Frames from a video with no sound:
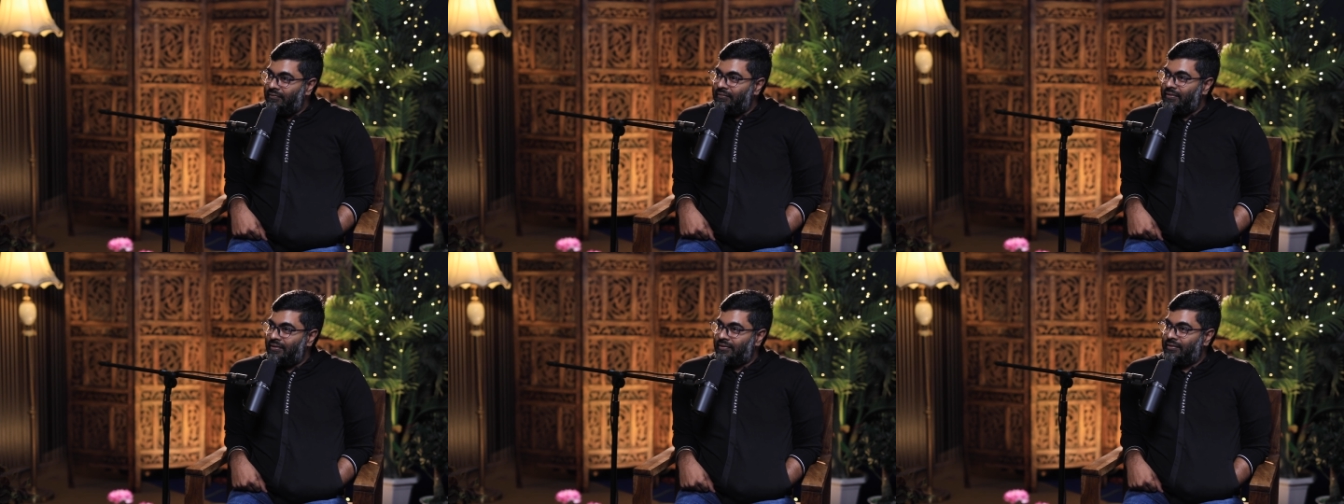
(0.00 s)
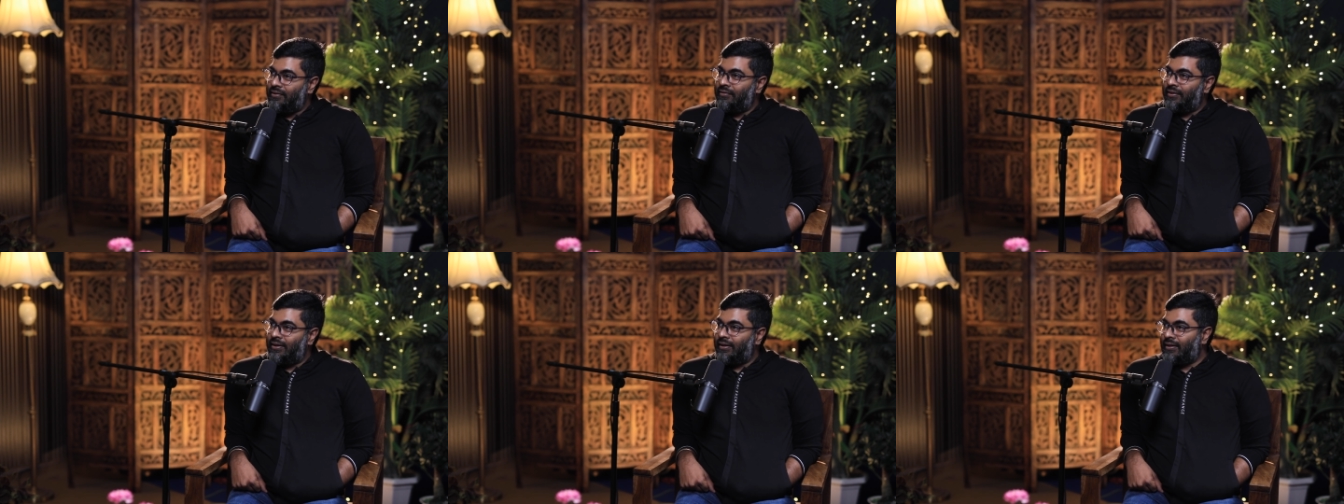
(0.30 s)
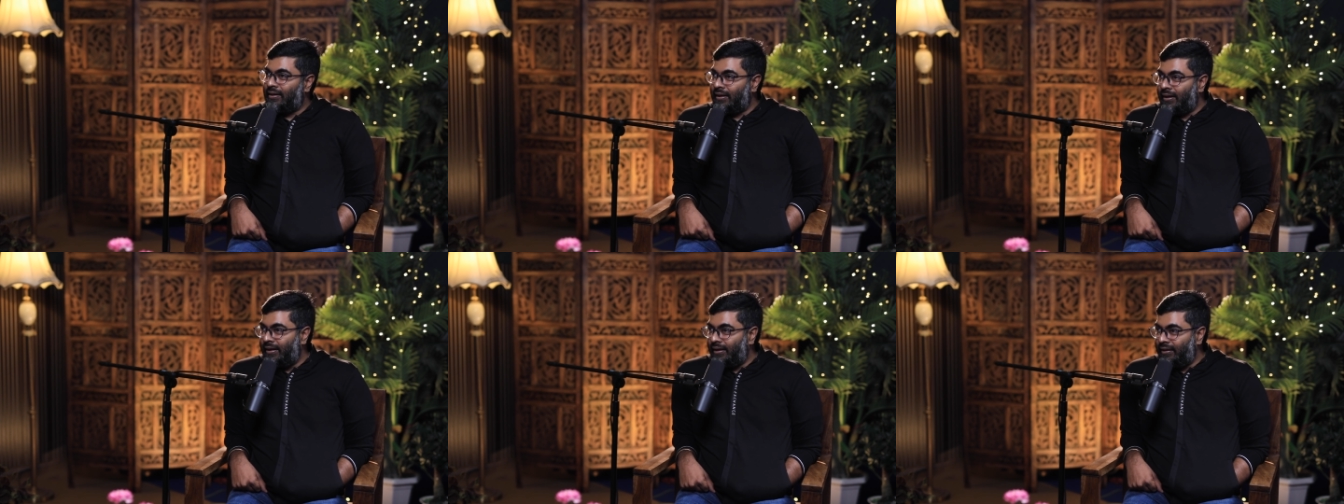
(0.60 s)

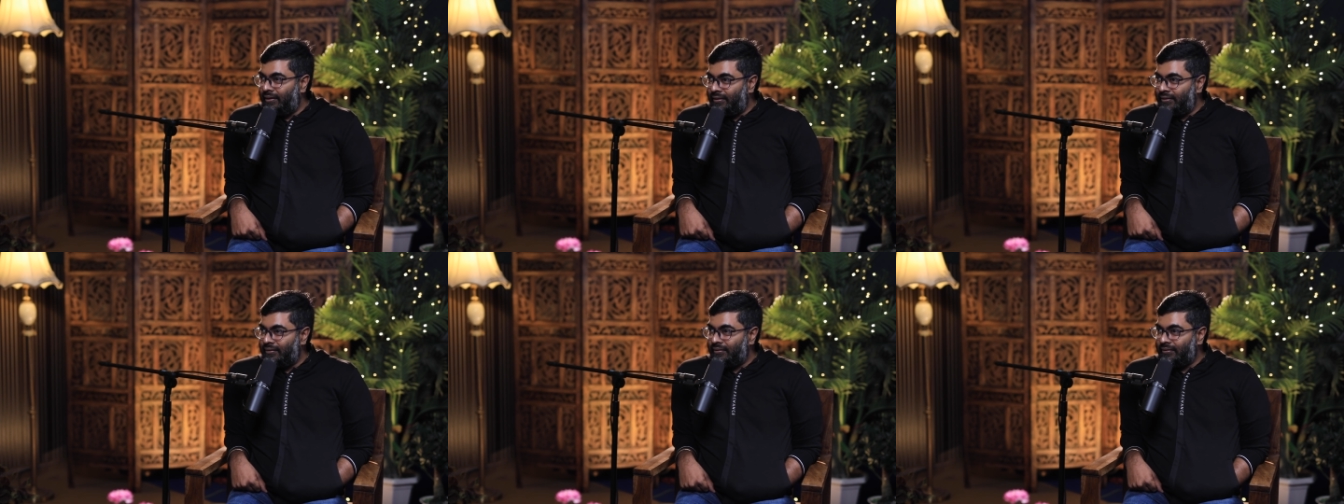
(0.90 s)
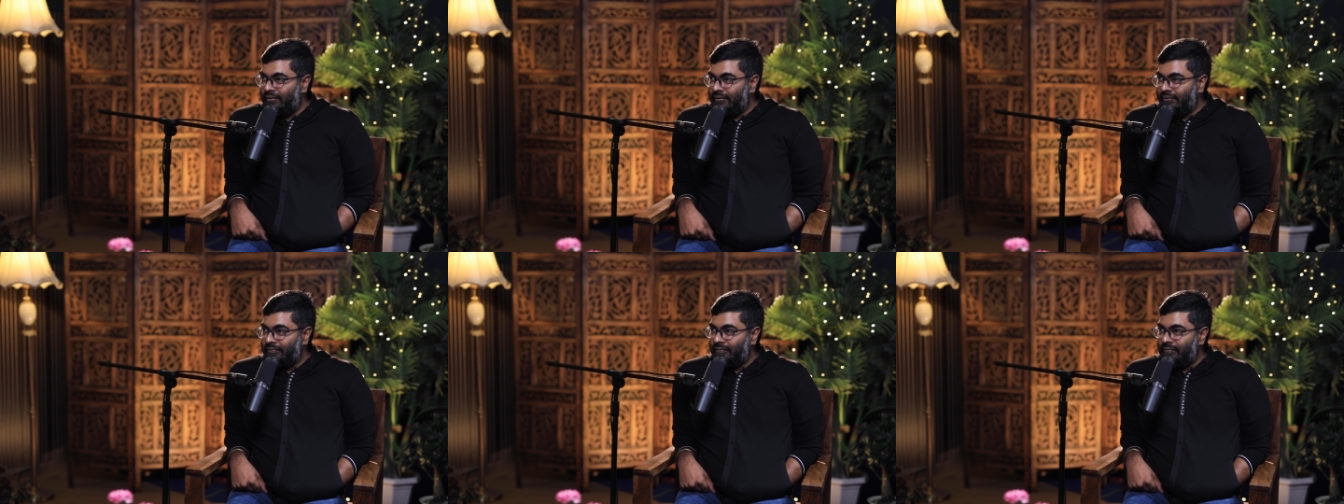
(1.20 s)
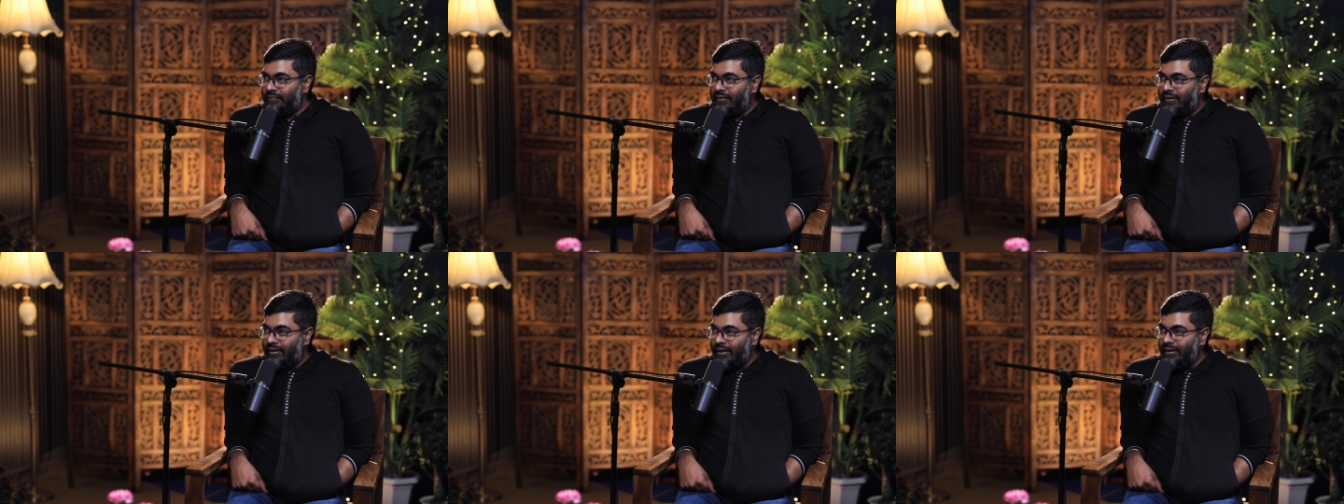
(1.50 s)
You should never
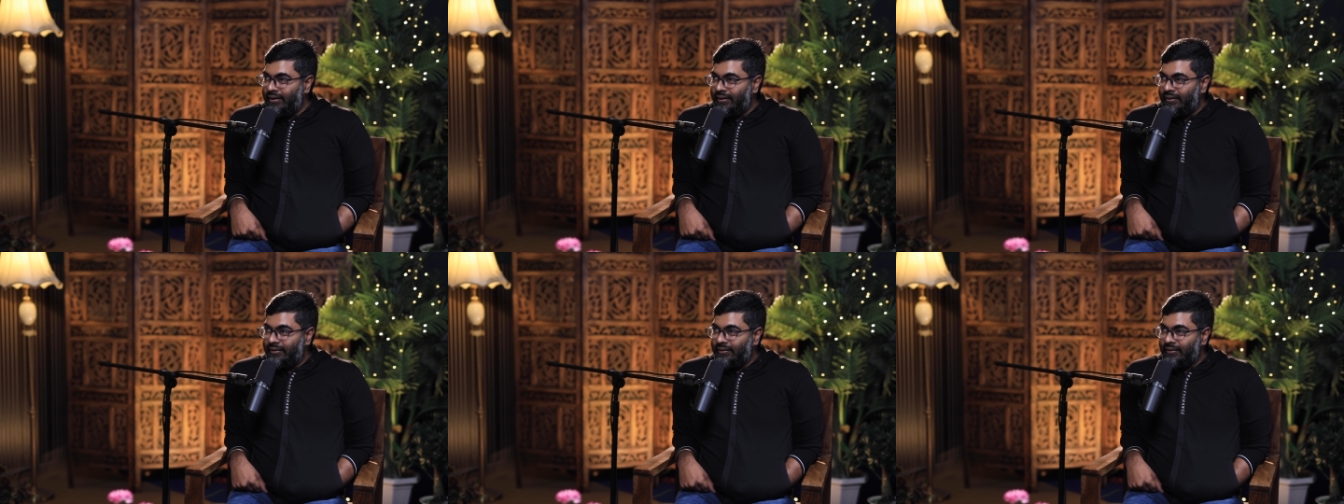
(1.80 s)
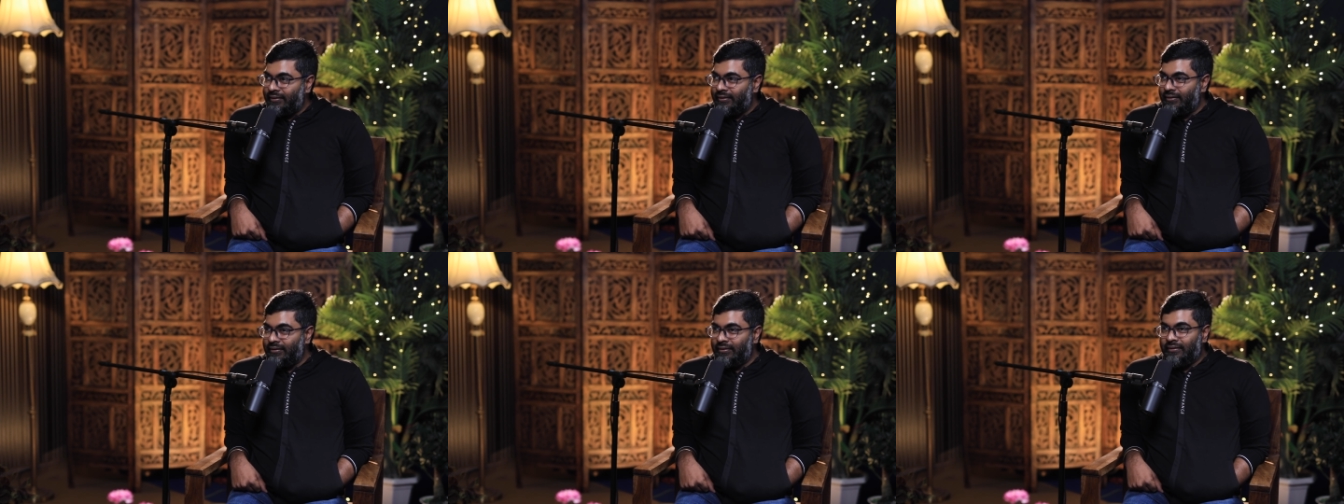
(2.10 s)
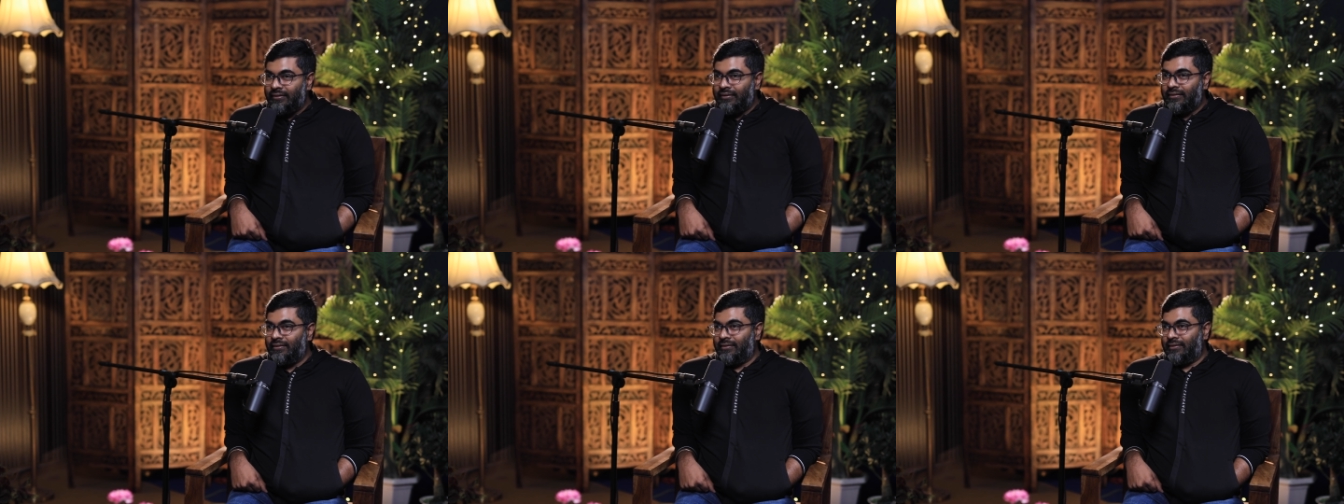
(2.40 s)
shout at client,
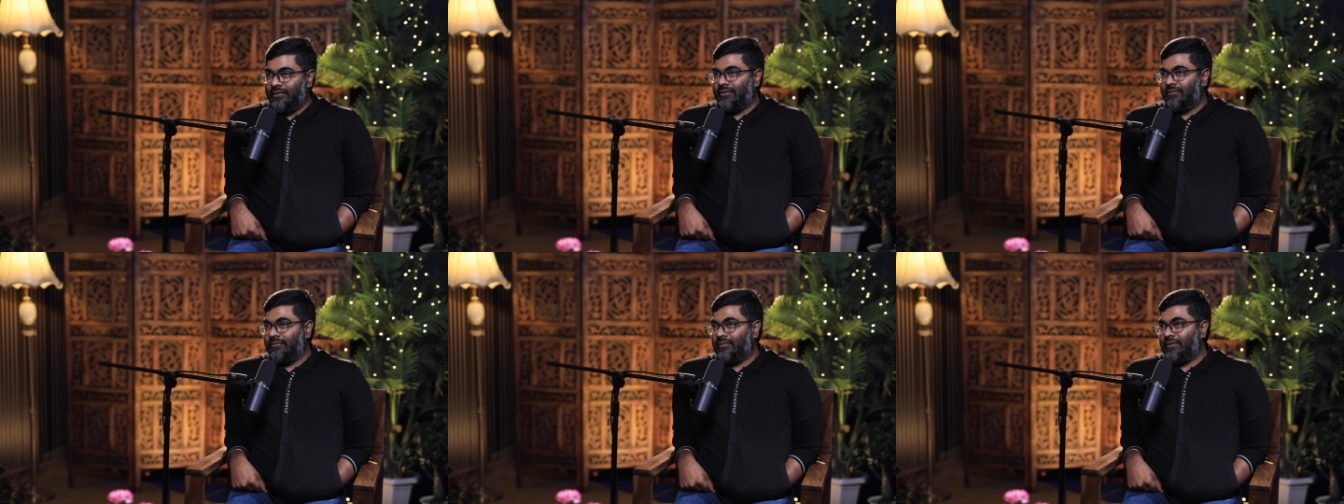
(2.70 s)
right?